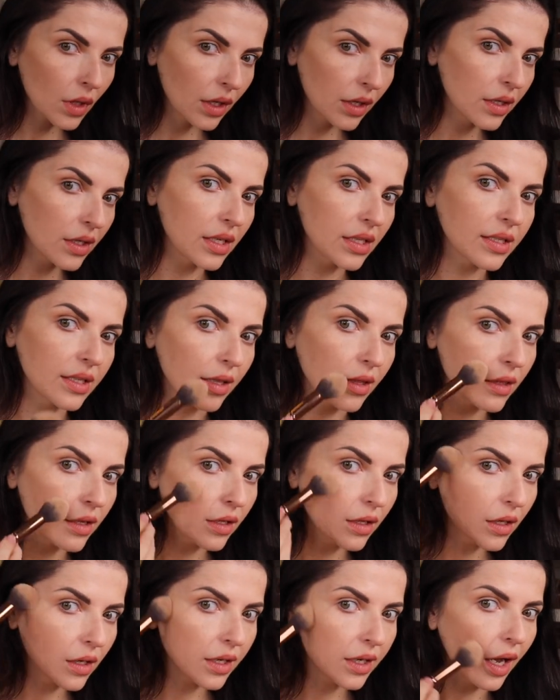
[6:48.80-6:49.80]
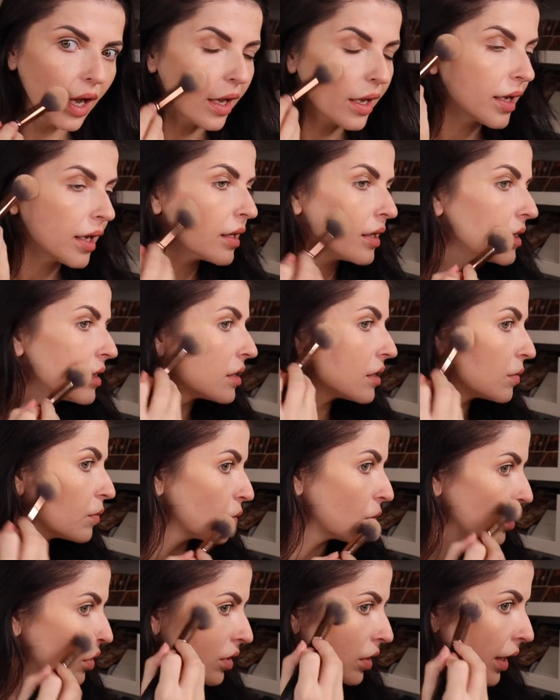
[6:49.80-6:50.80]
Yes, I think Caia, it's
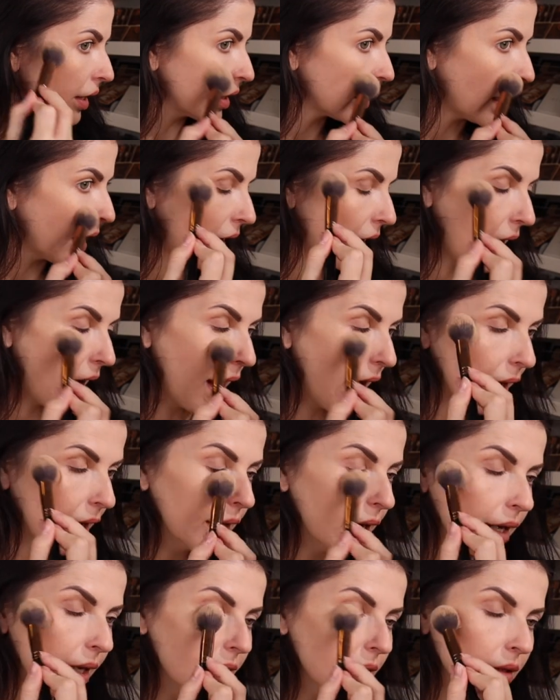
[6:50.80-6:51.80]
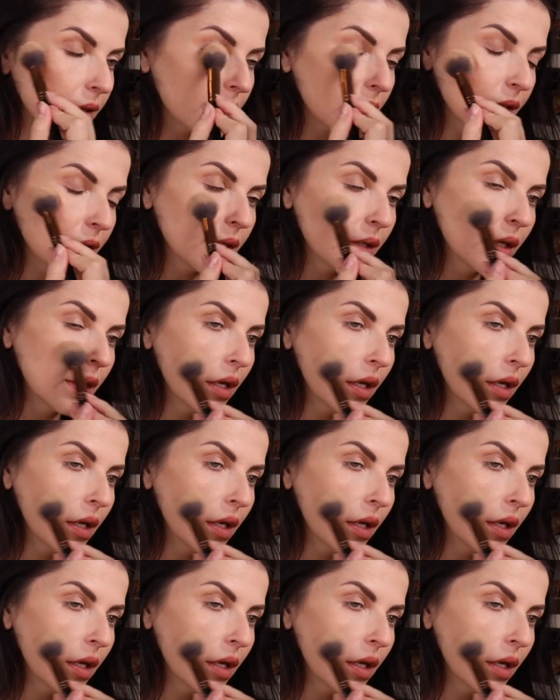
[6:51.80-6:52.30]
more like a highlighter.